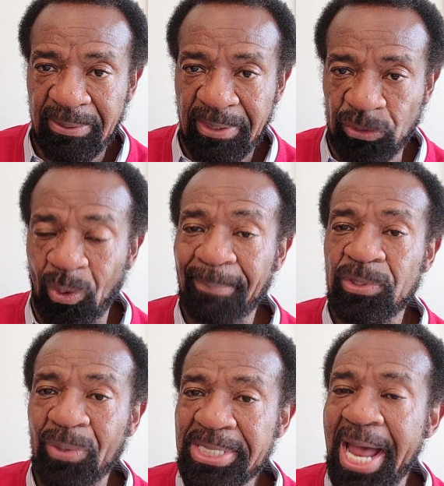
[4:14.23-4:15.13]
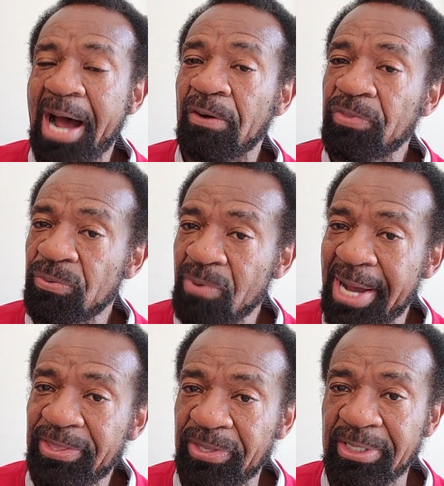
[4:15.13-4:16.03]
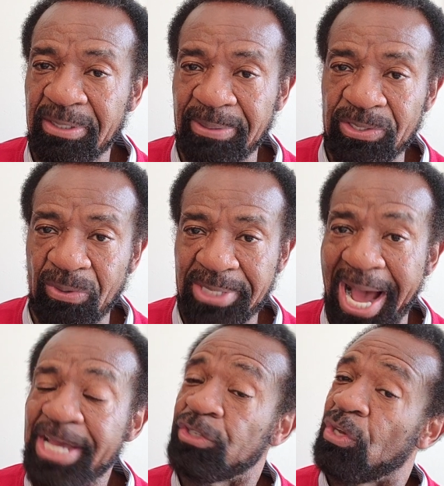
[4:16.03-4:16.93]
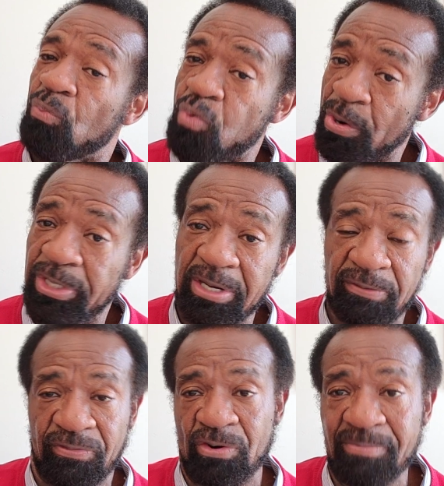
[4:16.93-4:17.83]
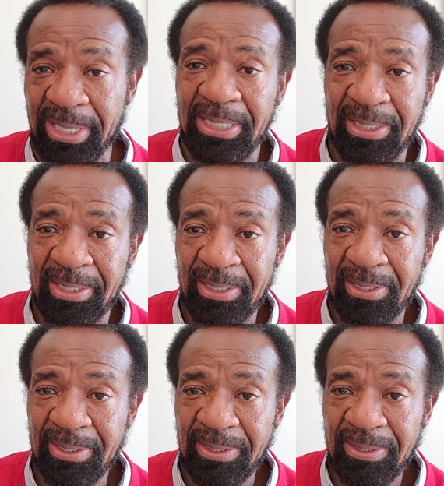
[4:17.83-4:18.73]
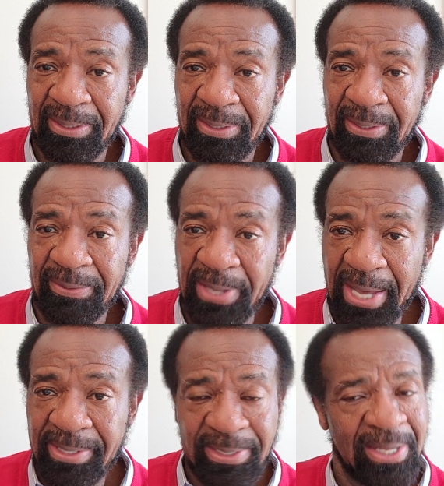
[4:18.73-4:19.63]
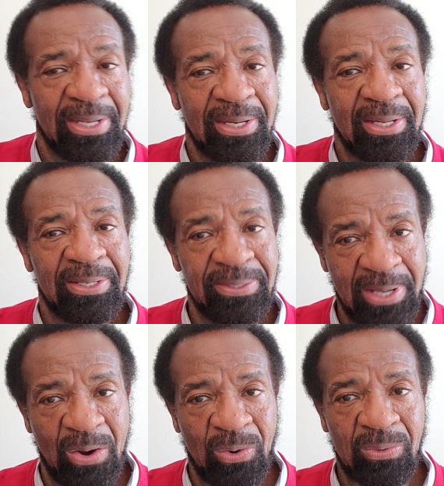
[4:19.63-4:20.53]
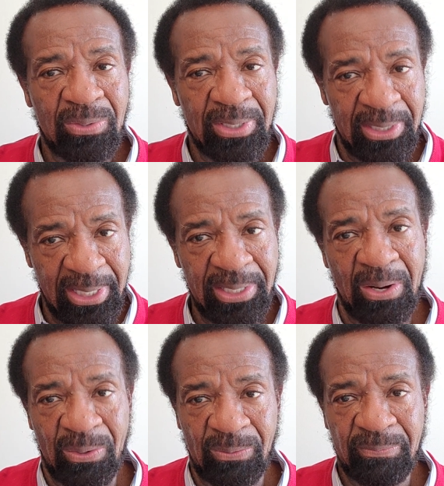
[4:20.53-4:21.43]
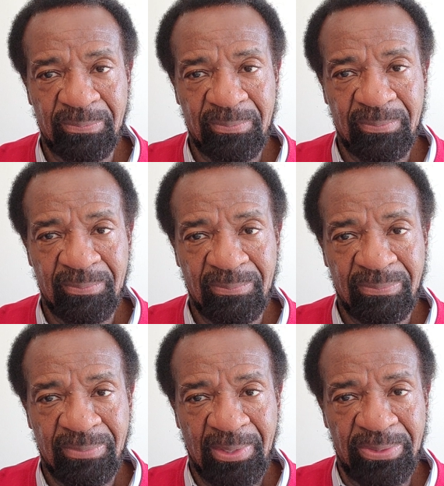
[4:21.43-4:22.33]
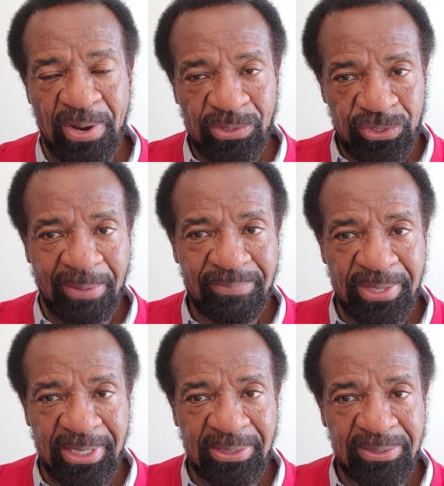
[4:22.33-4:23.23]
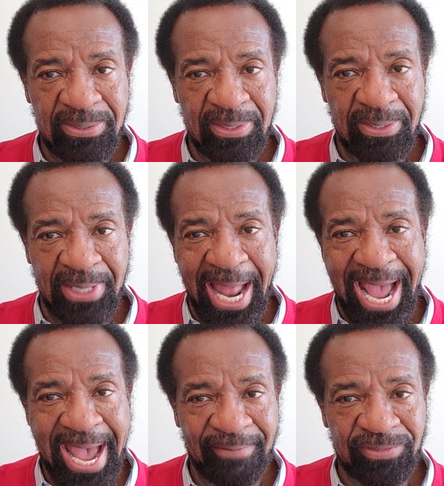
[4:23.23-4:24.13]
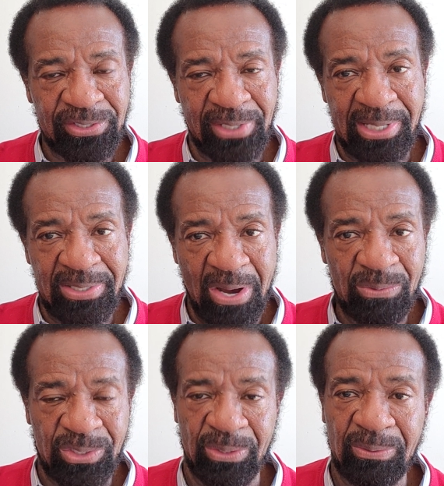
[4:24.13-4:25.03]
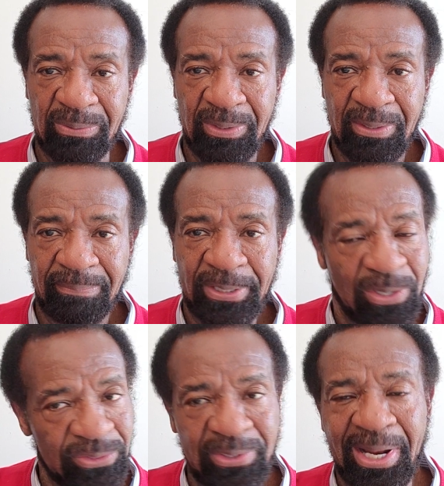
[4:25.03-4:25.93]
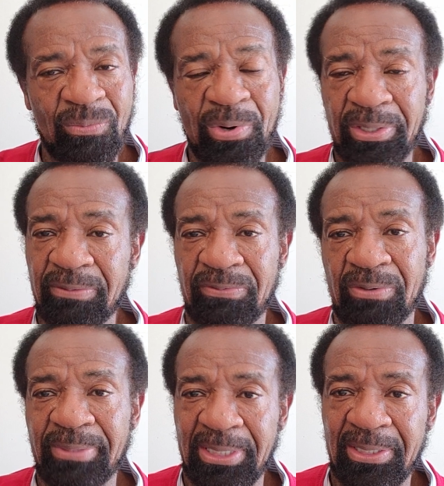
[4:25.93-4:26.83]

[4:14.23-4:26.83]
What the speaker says: Is what I'm doing now the right thing to be doing now? Is it working for me? Then, no, NO. There are some things that I have to say no to because they're not working for me.